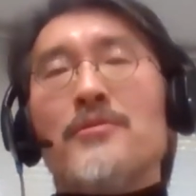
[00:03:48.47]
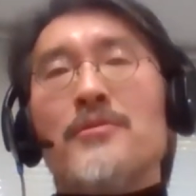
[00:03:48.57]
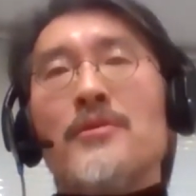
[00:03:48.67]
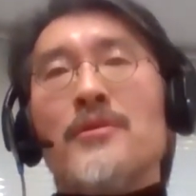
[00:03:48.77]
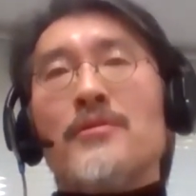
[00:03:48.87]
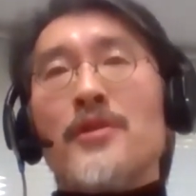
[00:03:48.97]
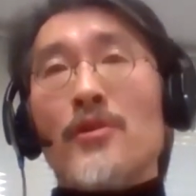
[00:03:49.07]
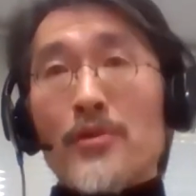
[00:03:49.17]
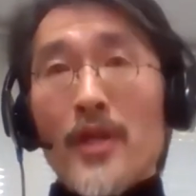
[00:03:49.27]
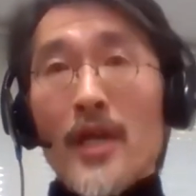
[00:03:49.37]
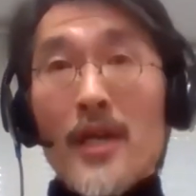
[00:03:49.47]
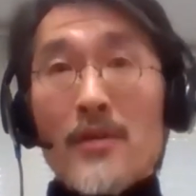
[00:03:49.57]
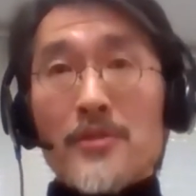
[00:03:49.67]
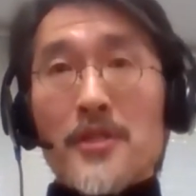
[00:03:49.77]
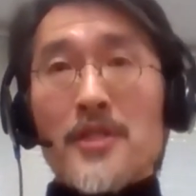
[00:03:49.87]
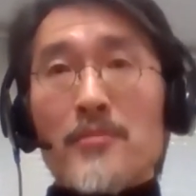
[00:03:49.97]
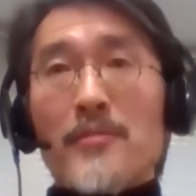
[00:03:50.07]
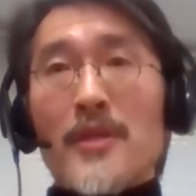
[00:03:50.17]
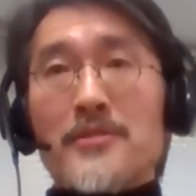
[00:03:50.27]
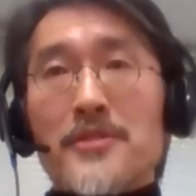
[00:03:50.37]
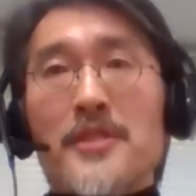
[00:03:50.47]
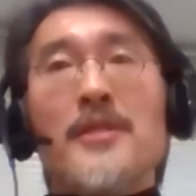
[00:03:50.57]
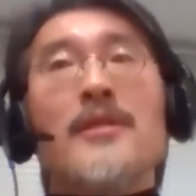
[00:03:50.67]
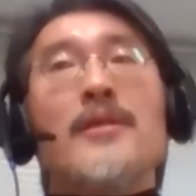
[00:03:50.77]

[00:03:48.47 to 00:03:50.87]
working in the local area.